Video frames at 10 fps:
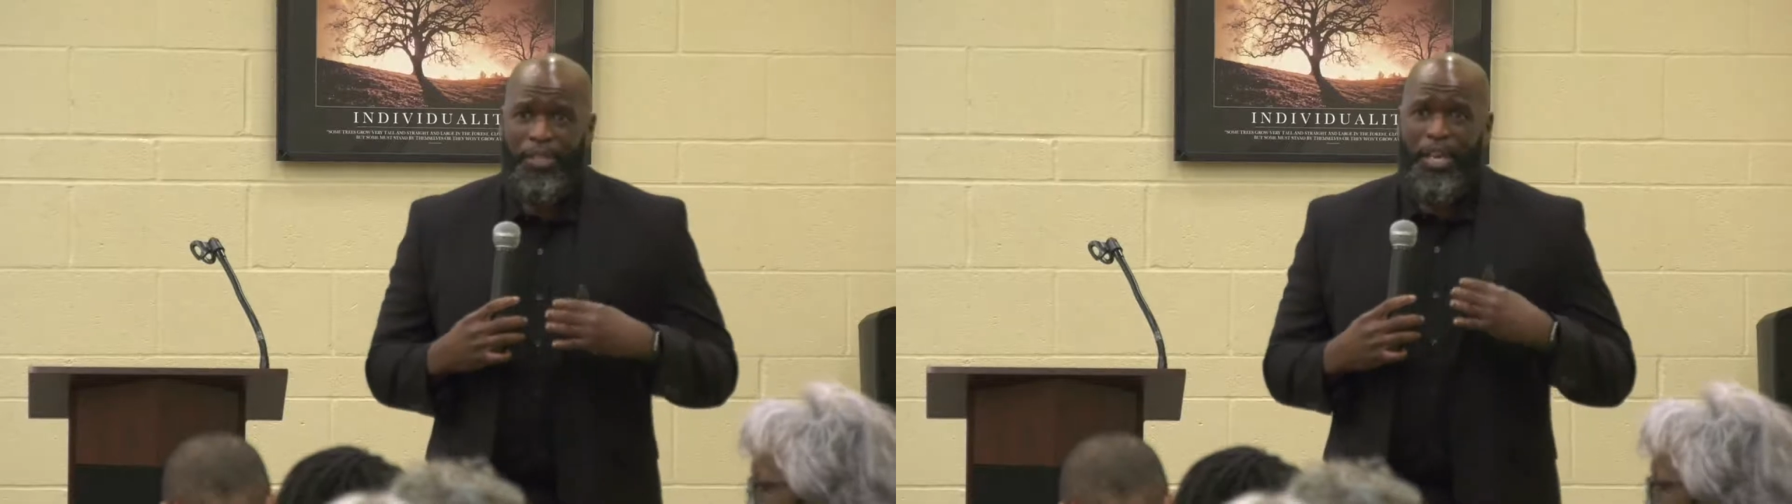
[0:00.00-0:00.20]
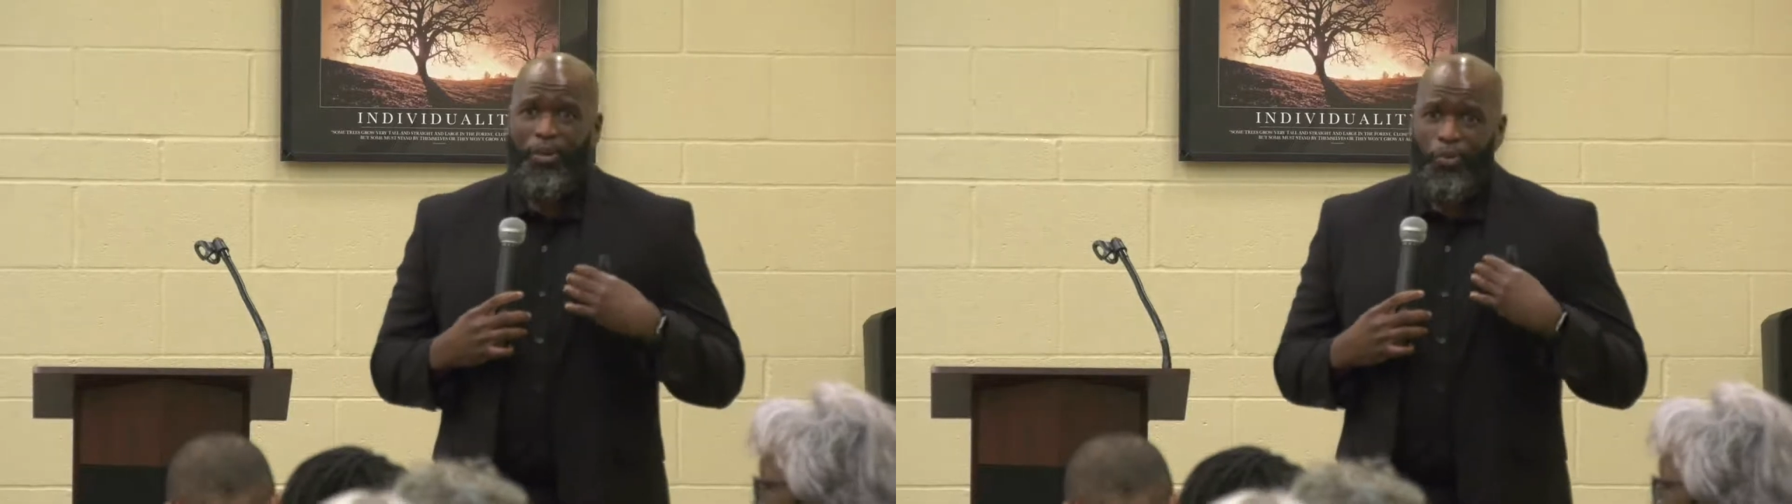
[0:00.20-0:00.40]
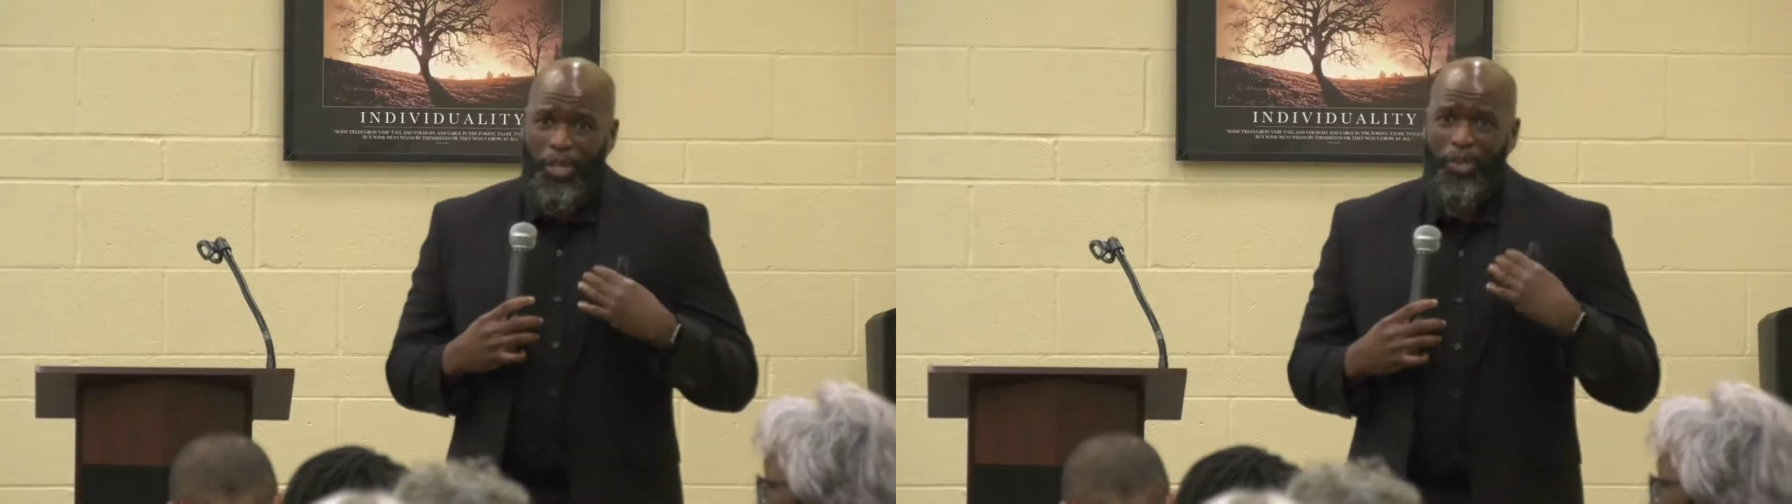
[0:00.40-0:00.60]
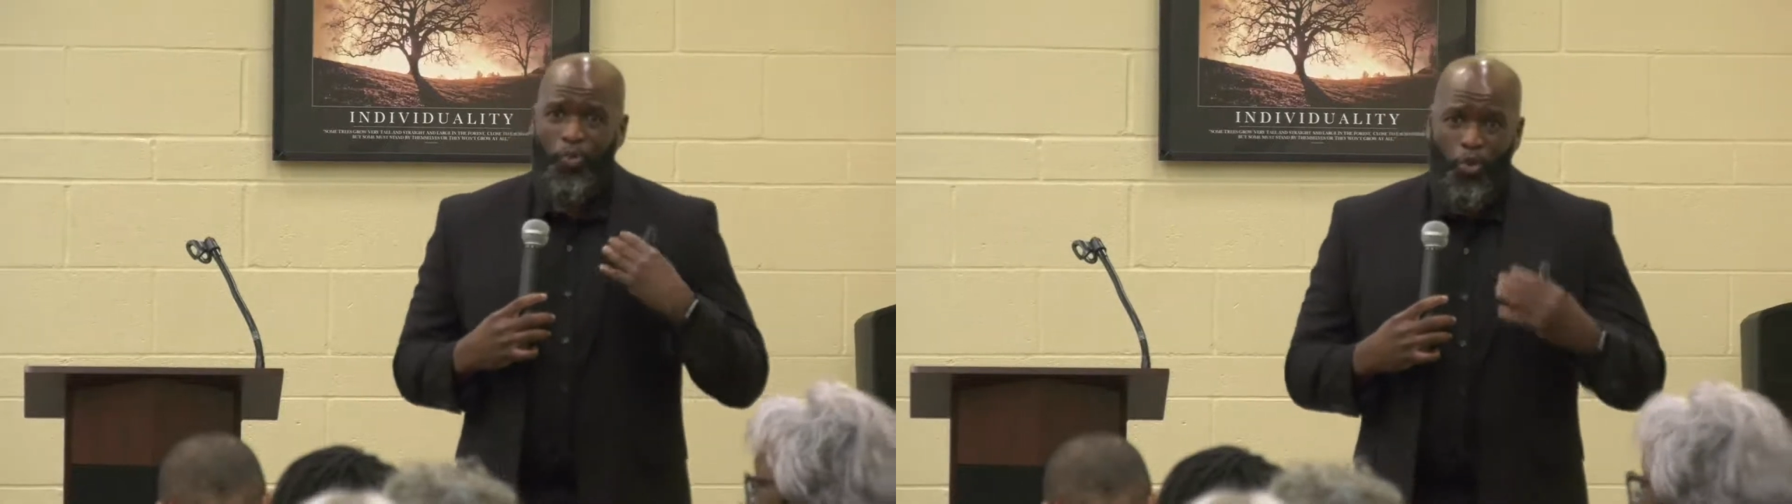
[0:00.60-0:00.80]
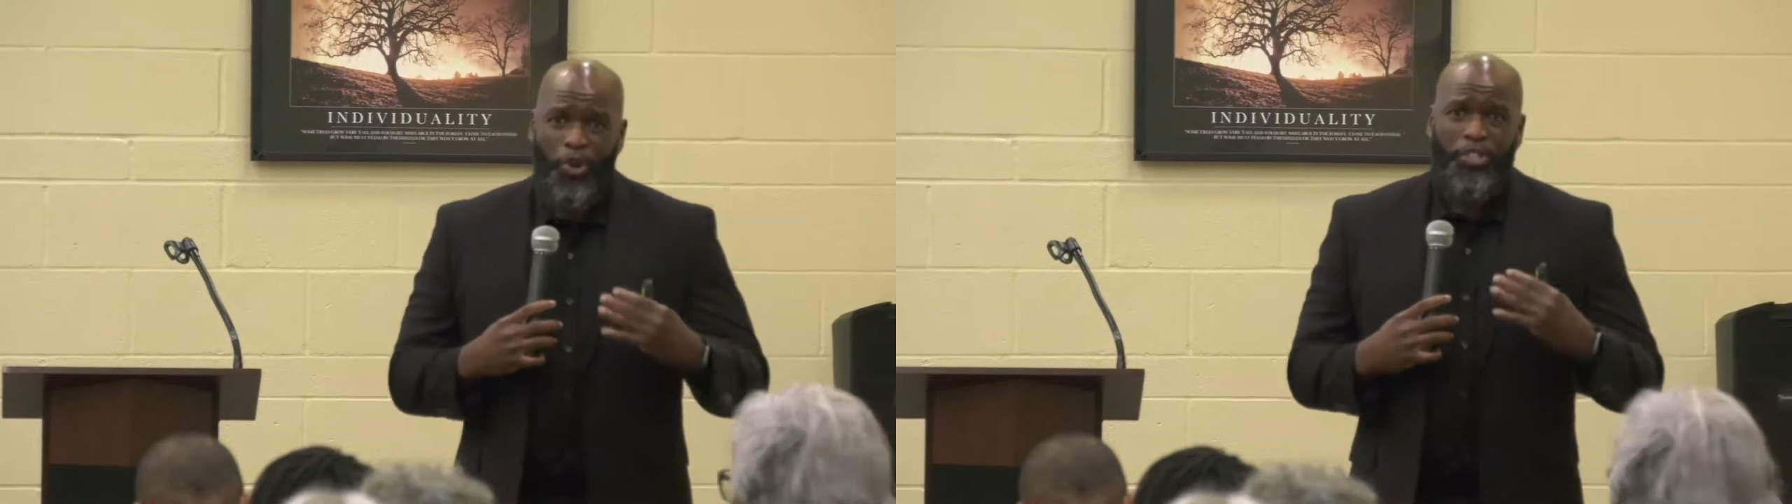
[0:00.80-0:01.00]
that we
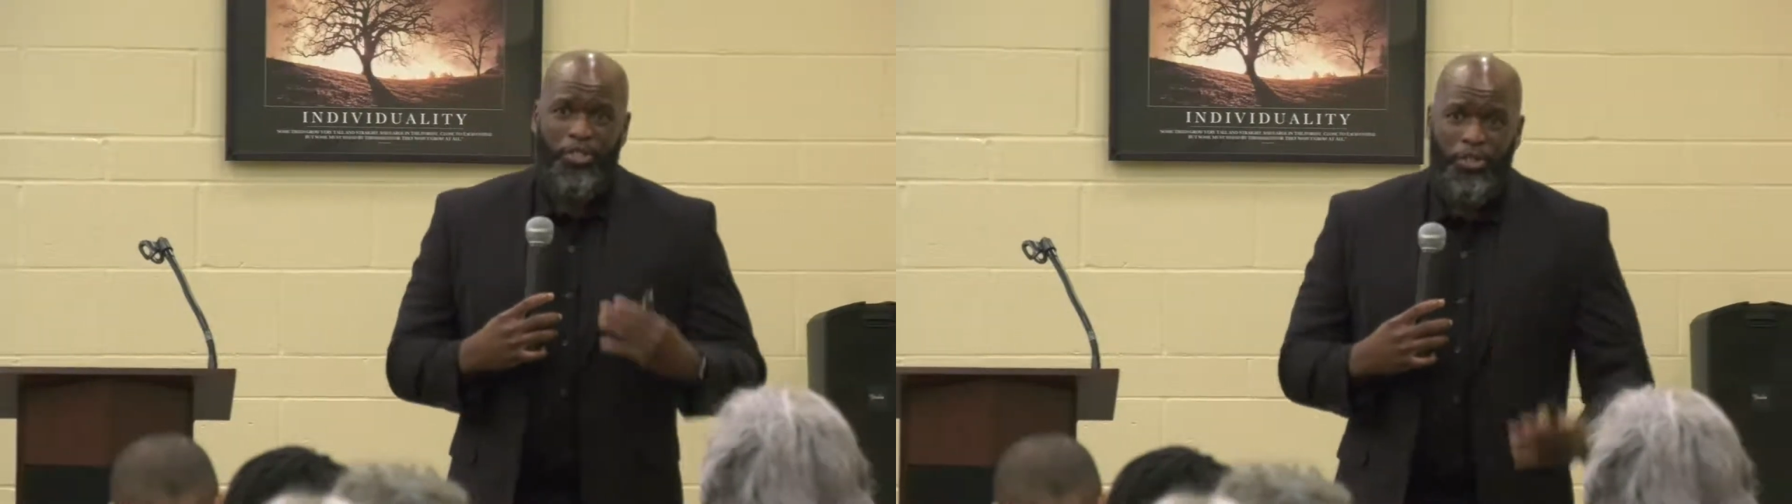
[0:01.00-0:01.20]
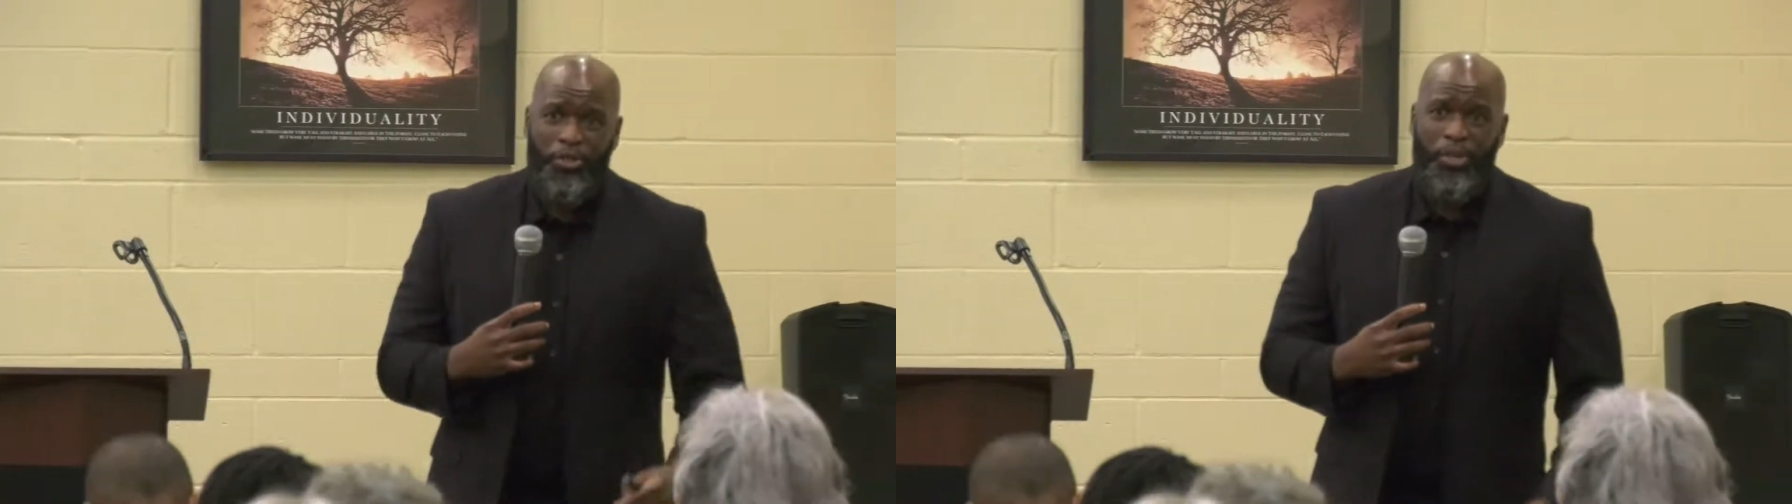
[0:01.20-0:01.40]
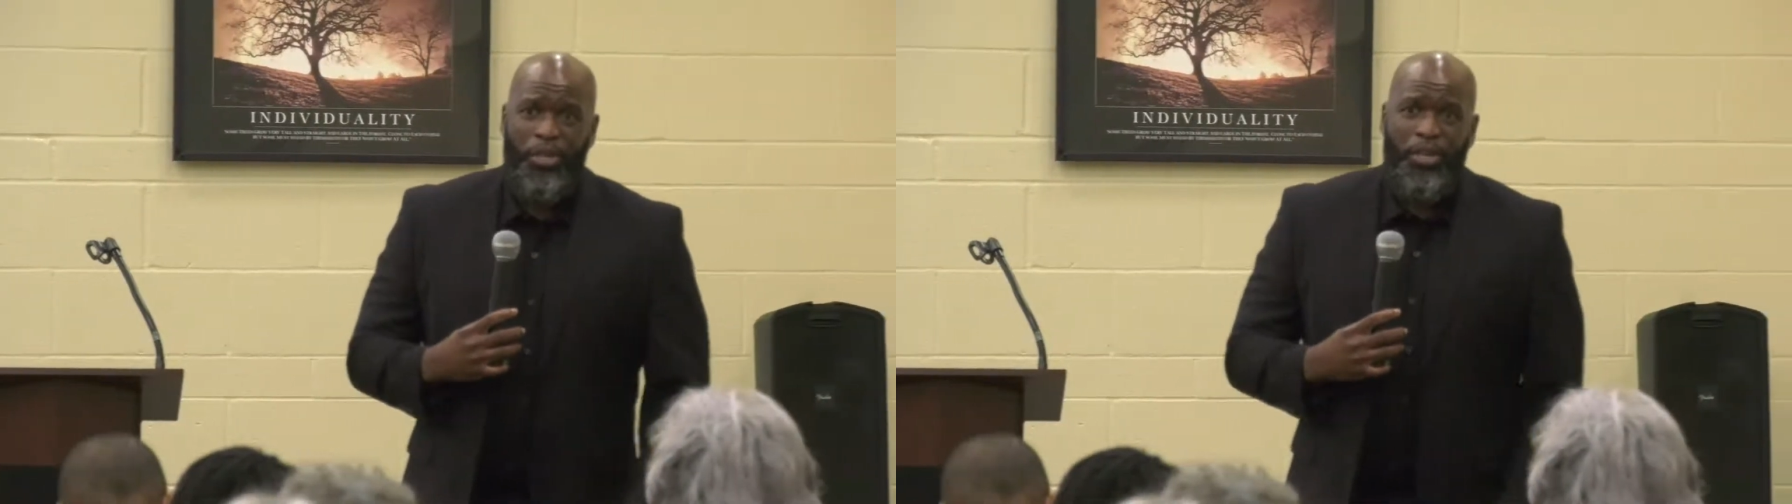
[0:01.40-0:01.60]
want to do